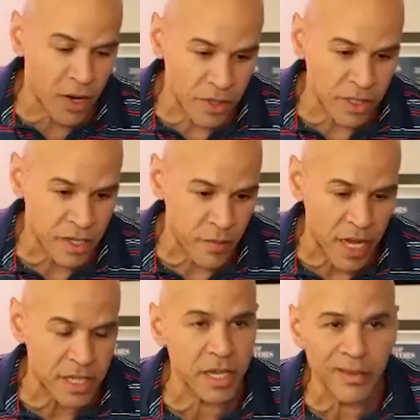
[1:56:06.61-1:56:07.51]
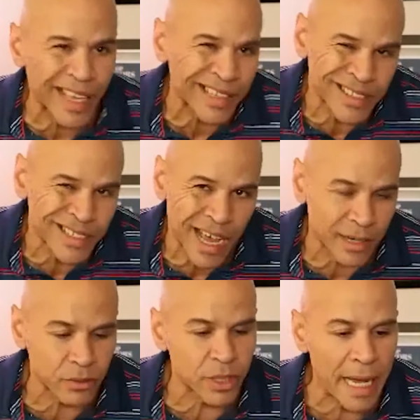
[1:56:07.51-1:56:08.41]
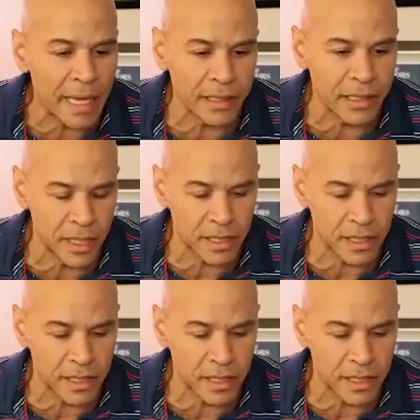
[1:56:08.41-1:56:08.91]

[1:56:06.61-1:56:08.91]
Everything's amazing. That's not reality.